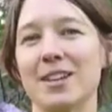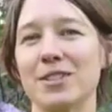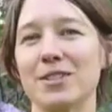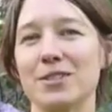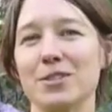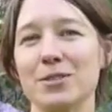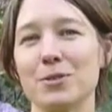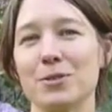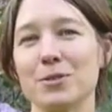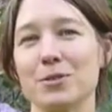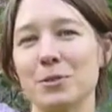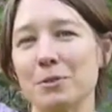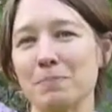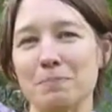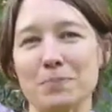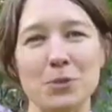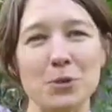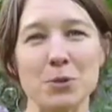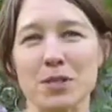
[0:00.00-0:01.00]
to
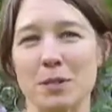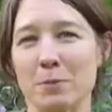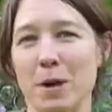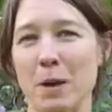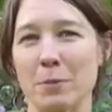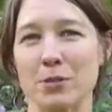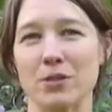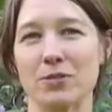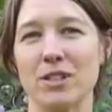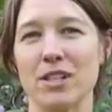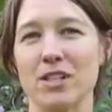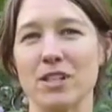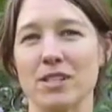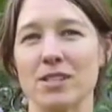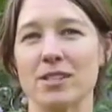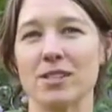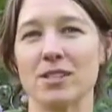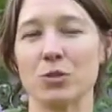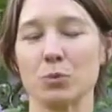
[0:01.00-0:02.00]
do some
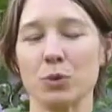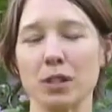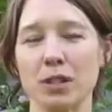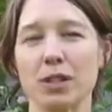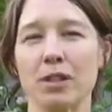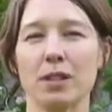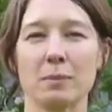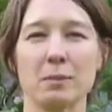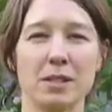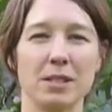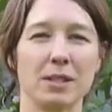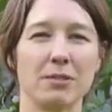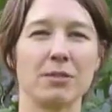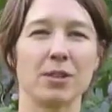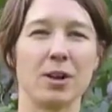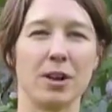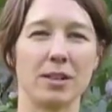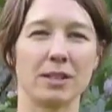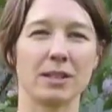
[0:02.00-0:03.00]
observations, it's really going to be
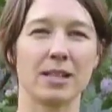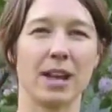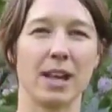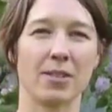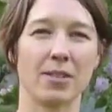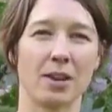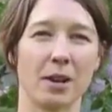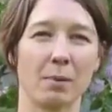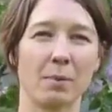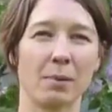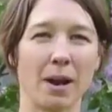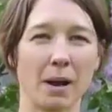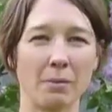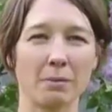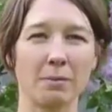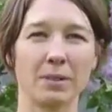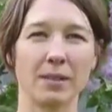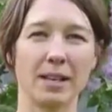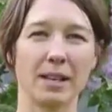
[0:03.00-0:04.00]
difficult to get there
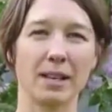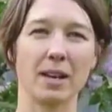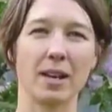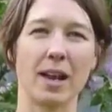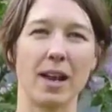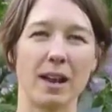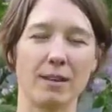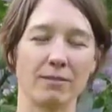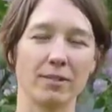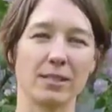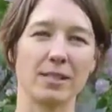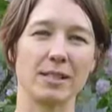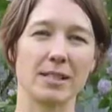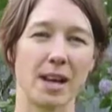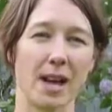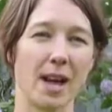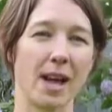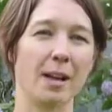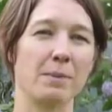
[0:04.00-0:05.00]
probably every
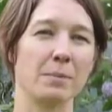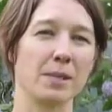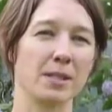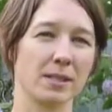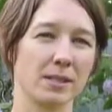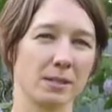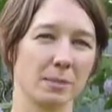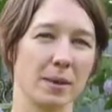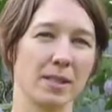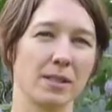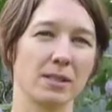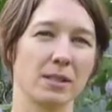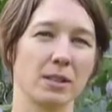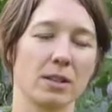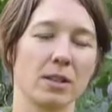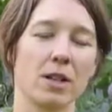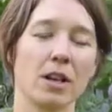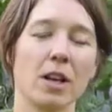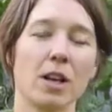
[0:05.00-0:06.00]
time this
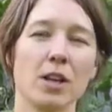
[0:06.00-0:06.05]
semester.